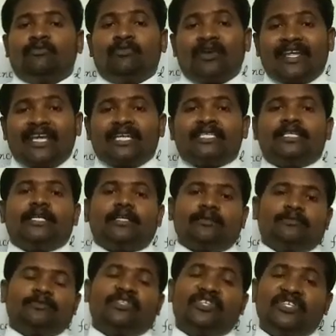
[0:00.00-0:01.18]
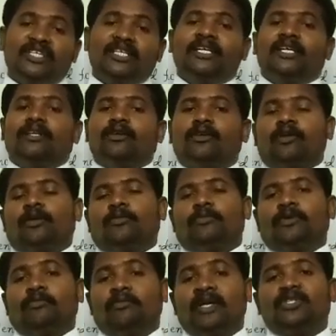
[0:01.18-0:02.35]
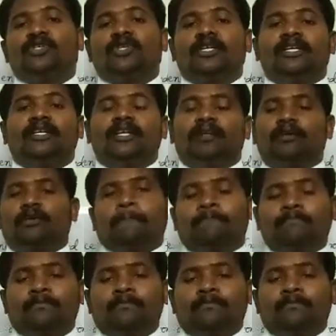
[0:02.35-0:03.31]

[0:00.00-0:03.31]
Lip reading: for getting yielded crop, much yielded crop.